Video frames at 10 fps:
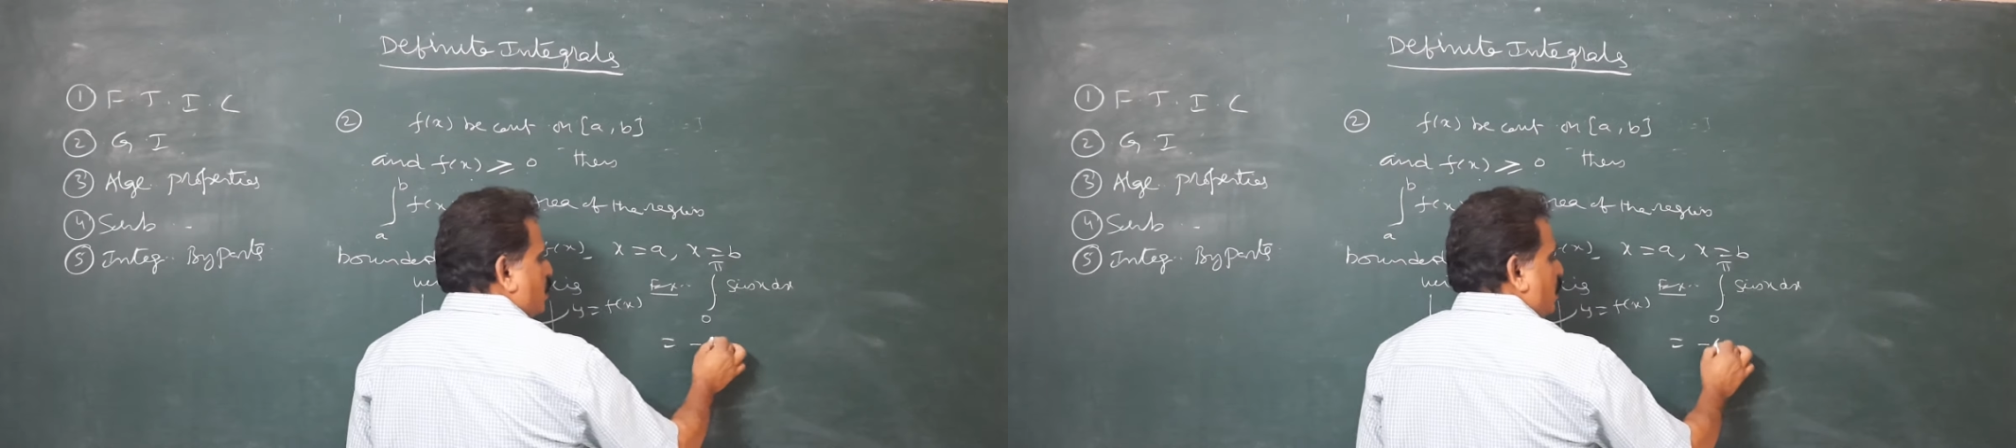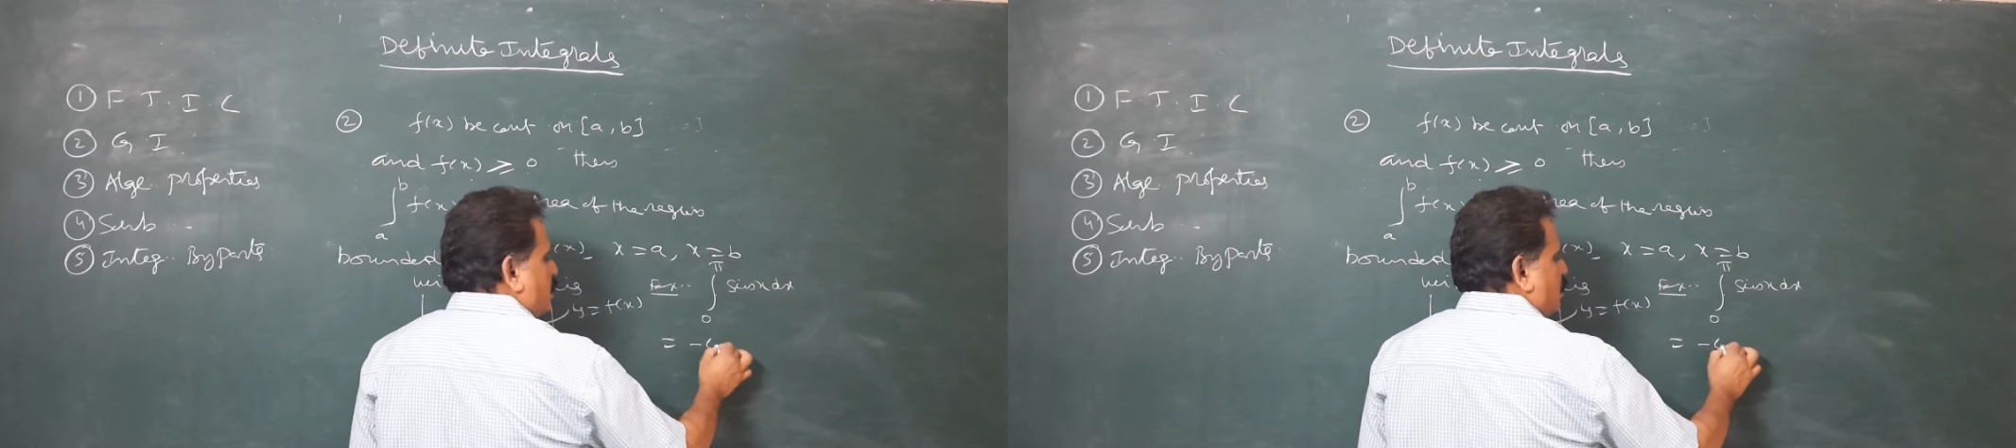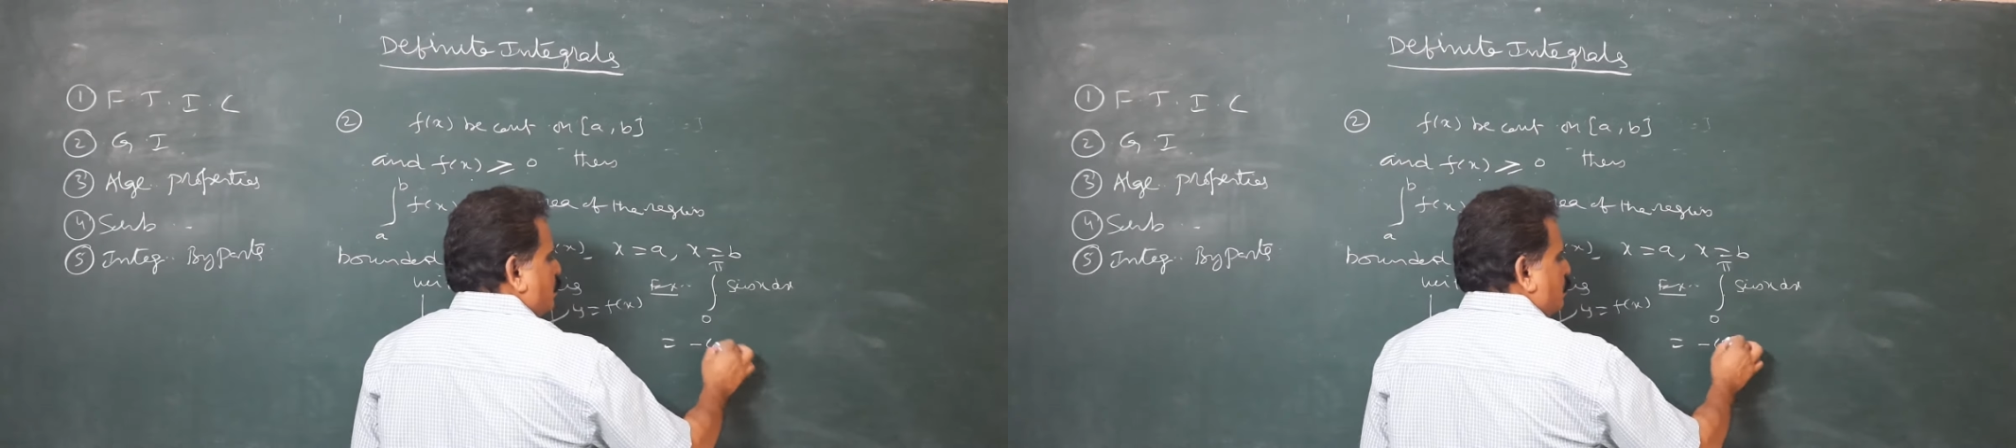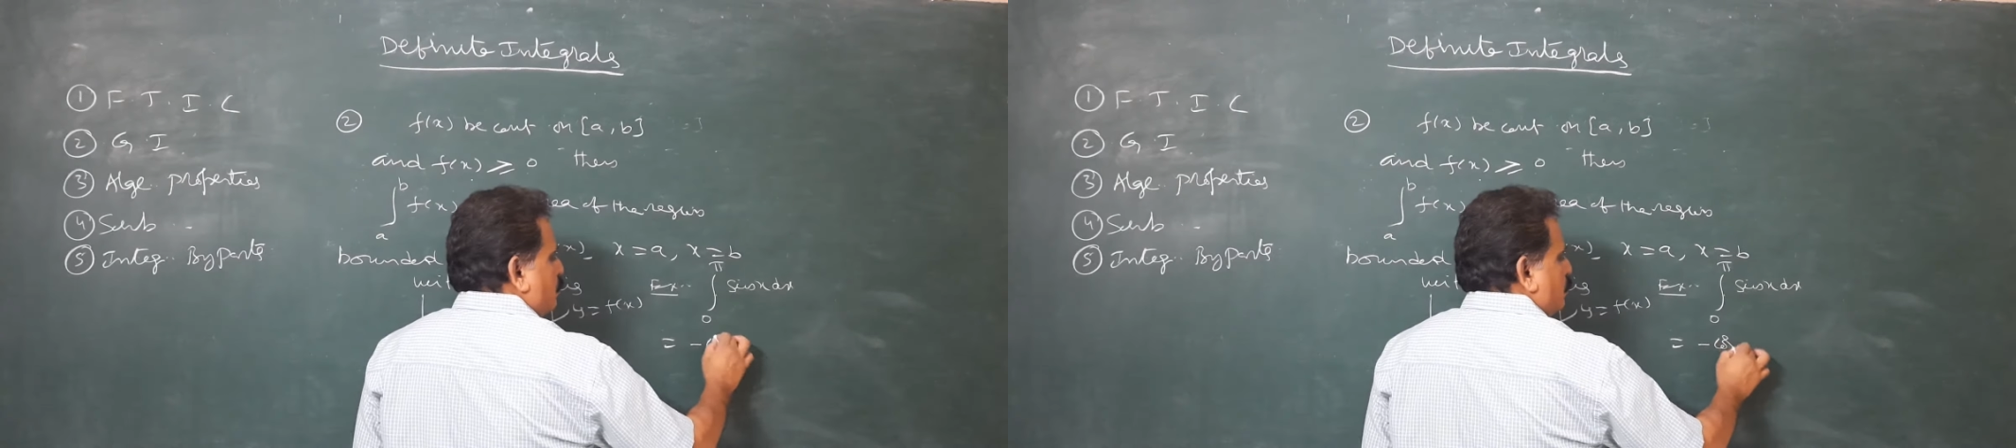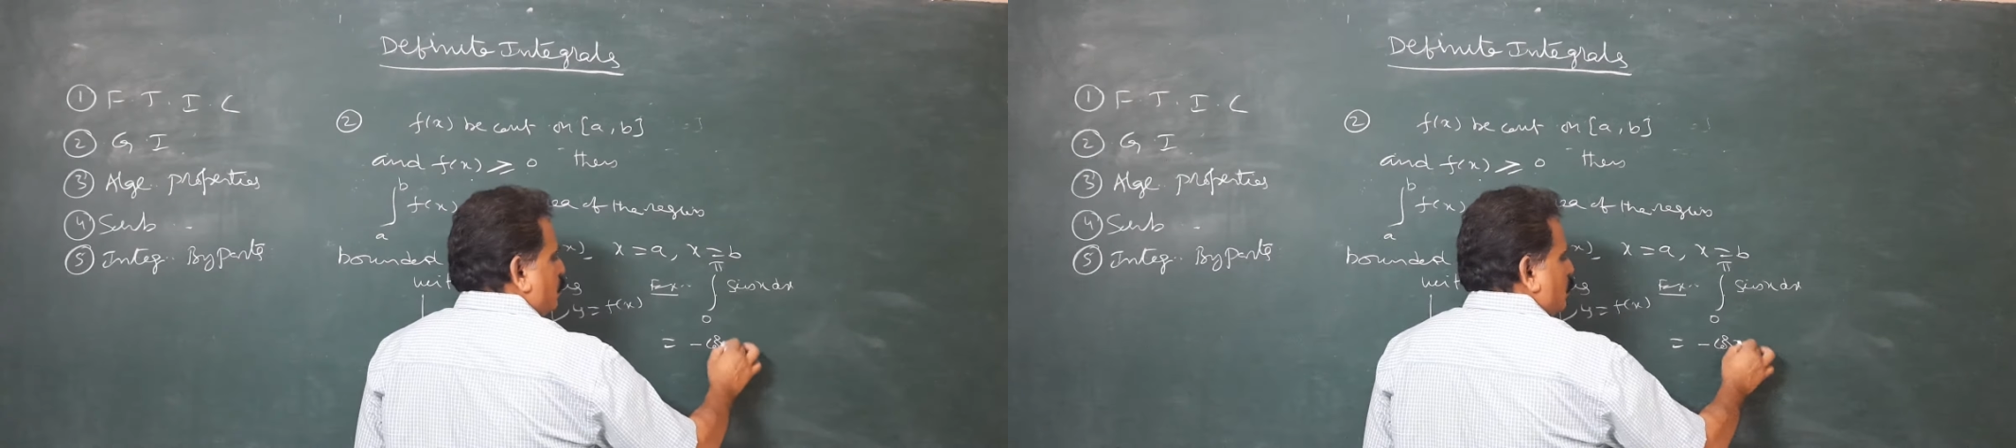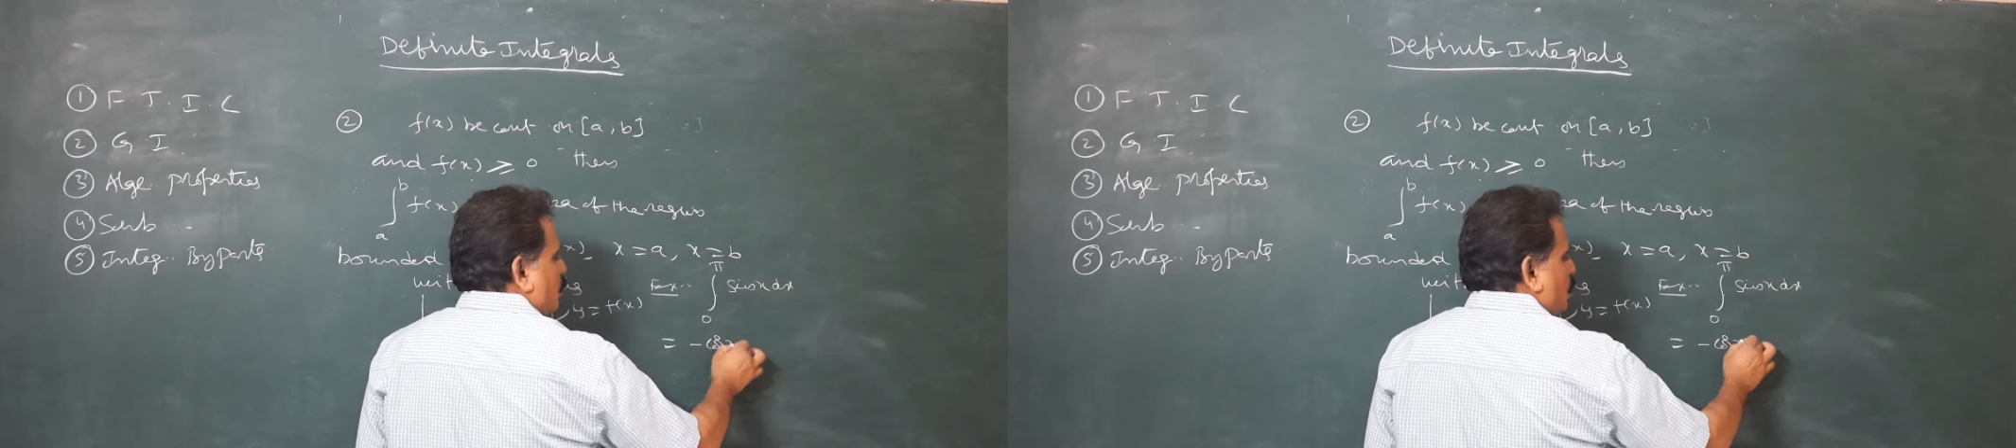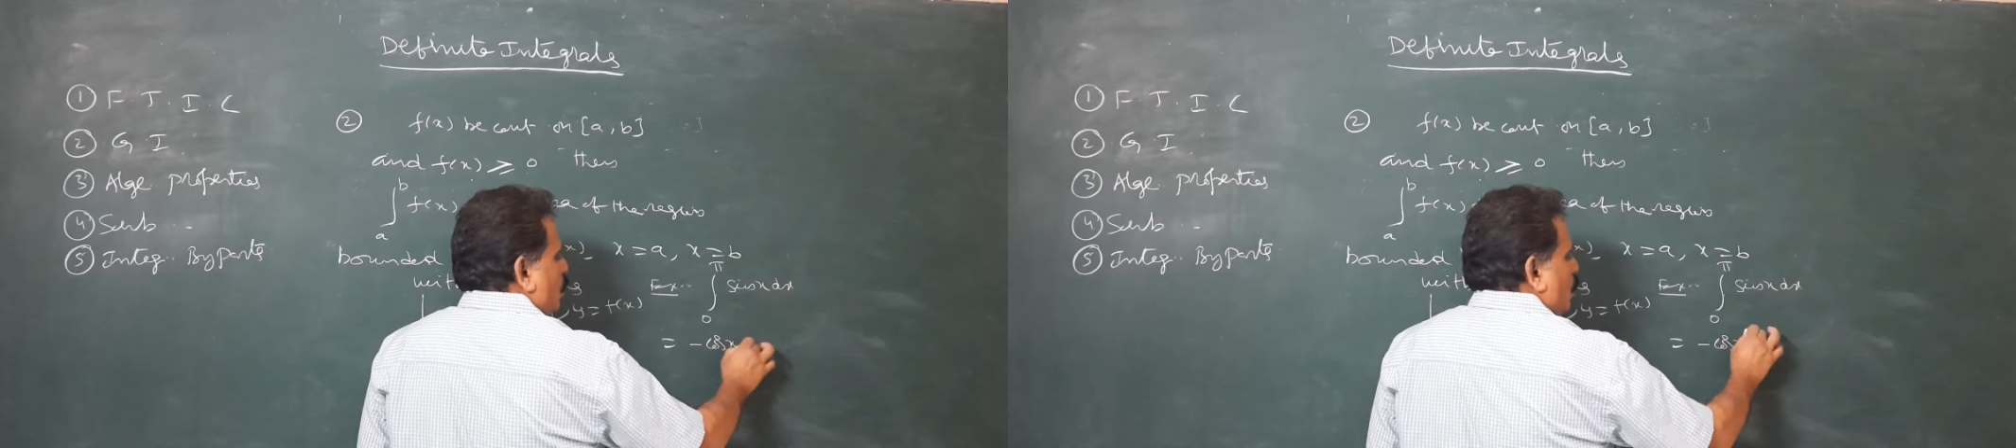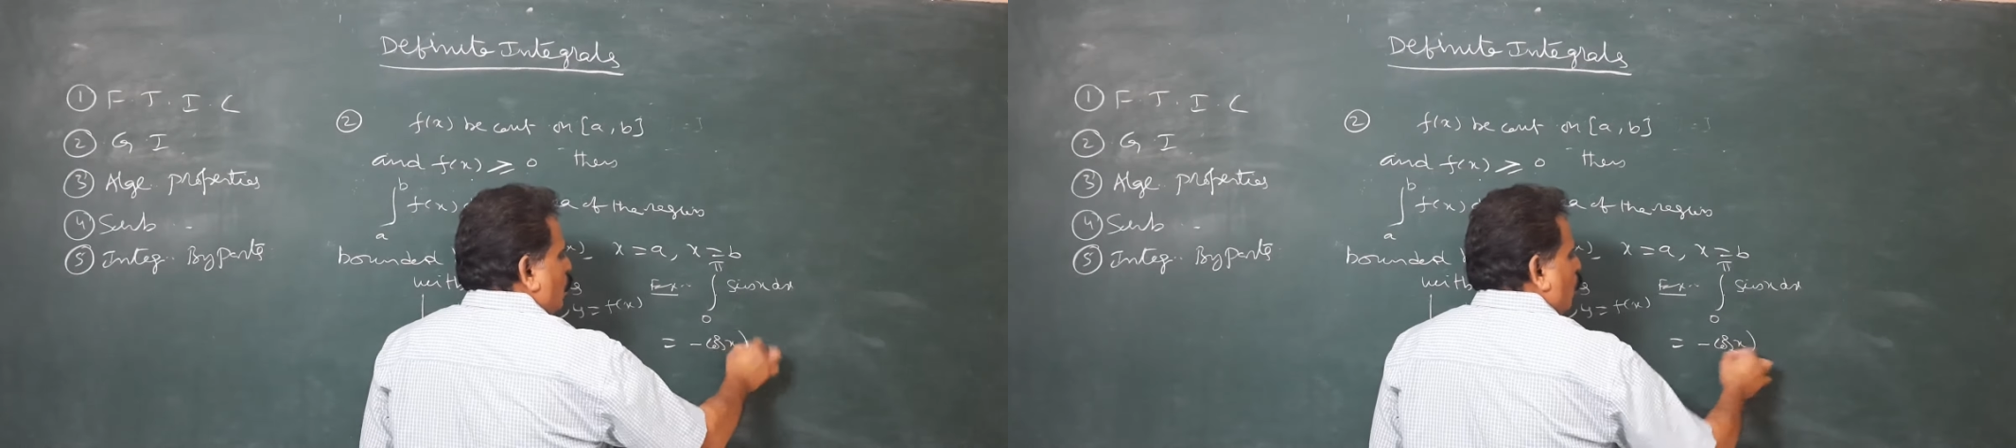x
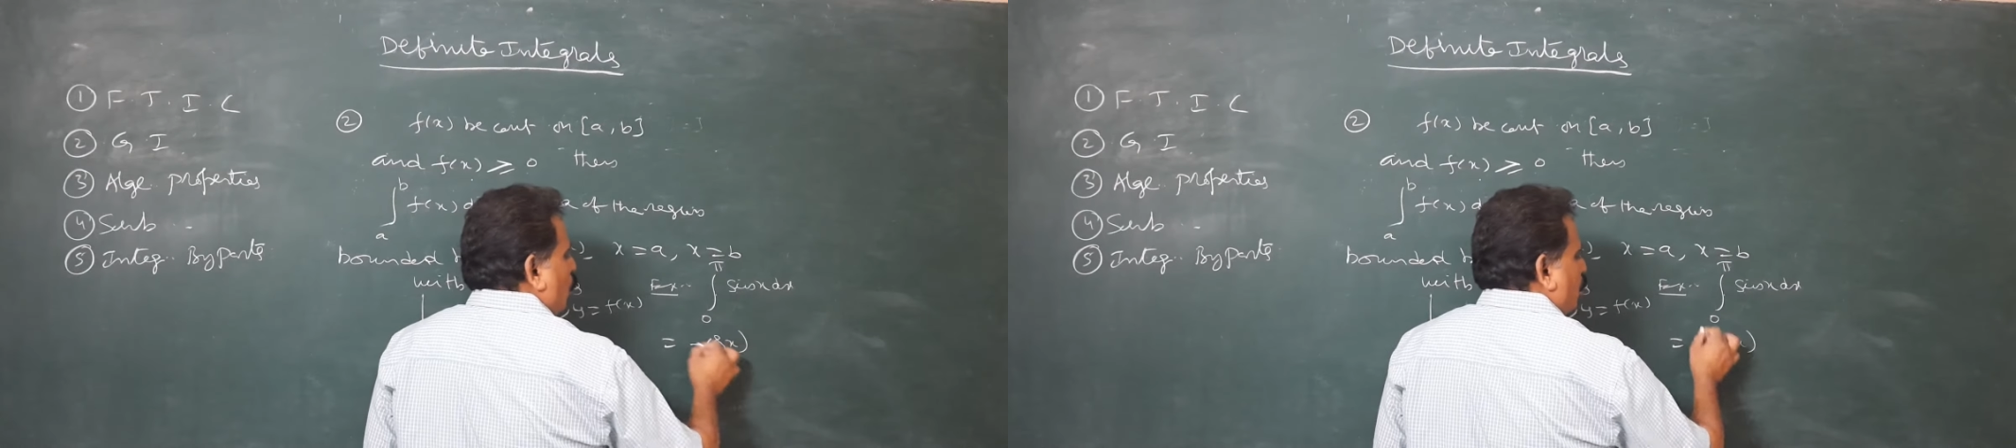over